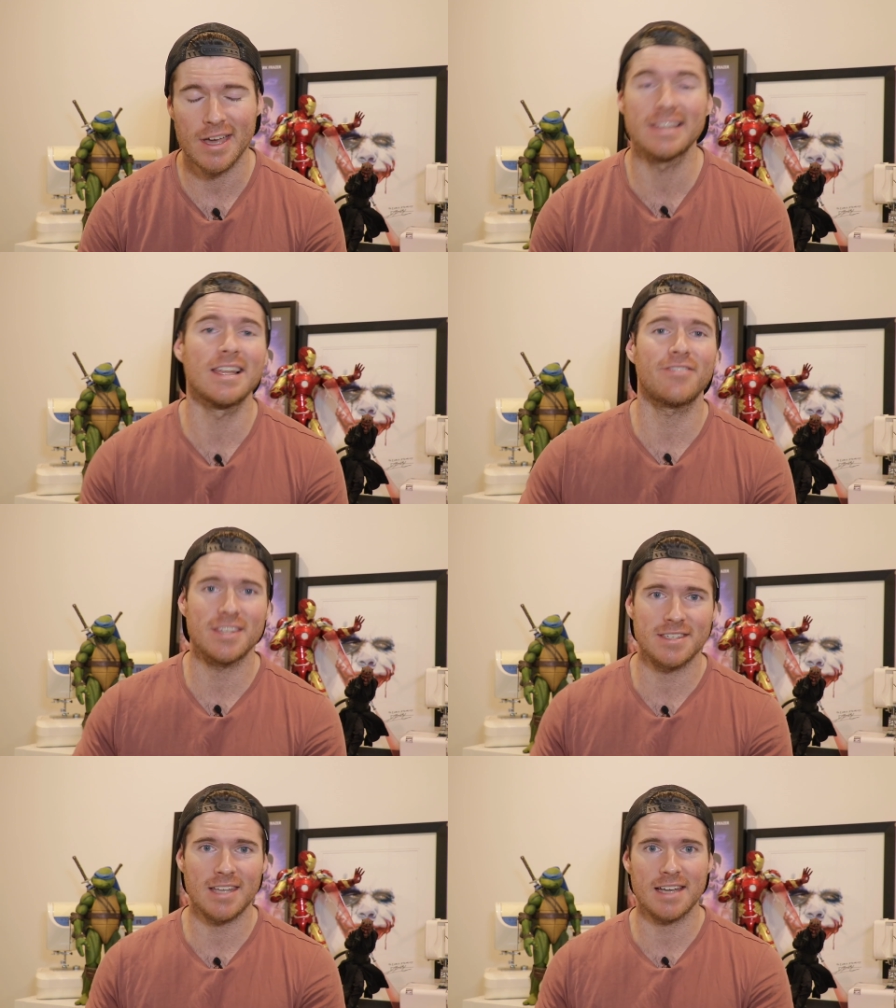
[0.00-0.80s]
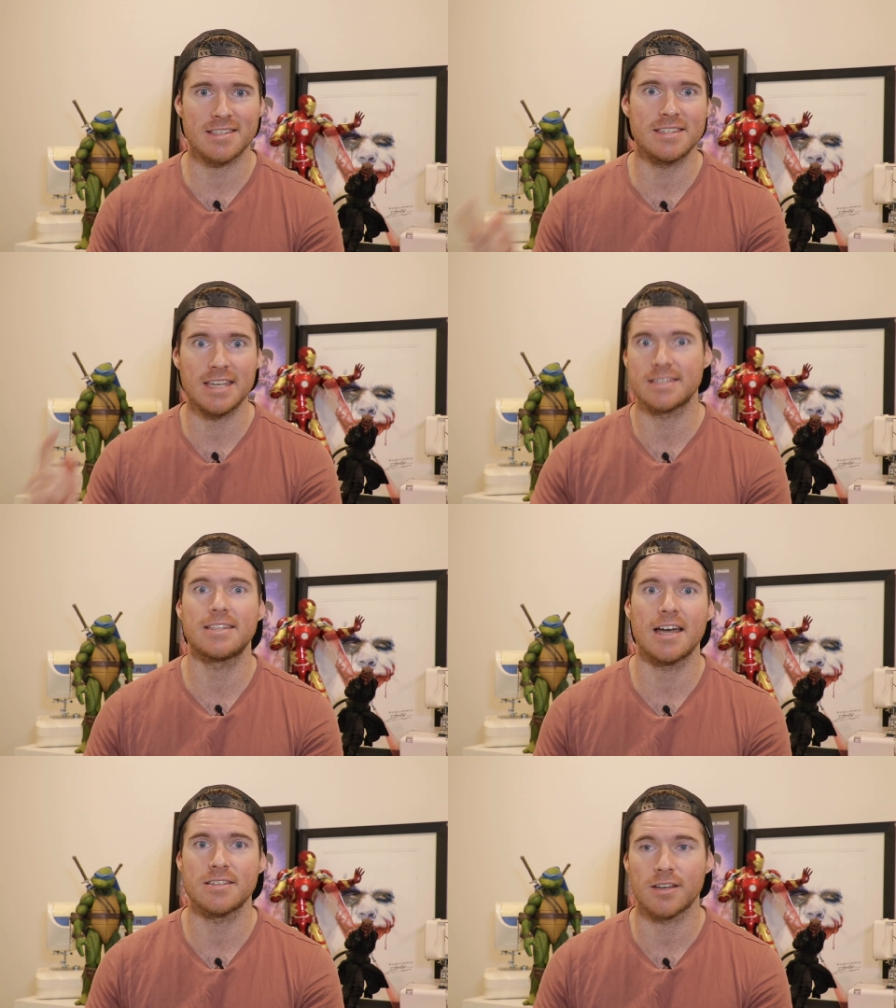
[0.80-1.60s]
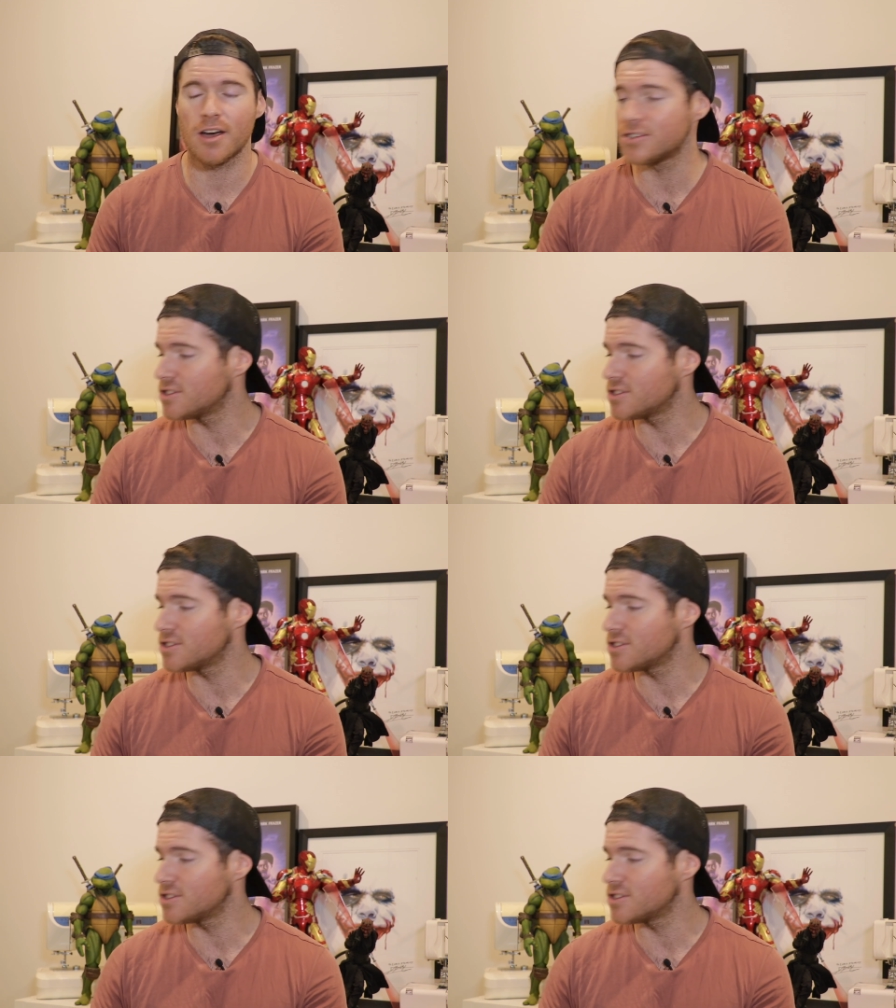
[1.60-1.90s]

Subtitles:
It left the States 6 days ago.